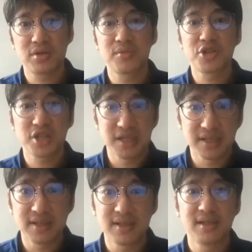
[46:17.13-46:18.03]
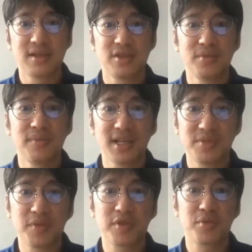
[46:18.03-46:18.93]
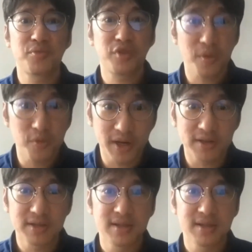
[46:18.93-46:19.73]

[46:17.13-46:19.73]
to the machine. You must be able to prompt well.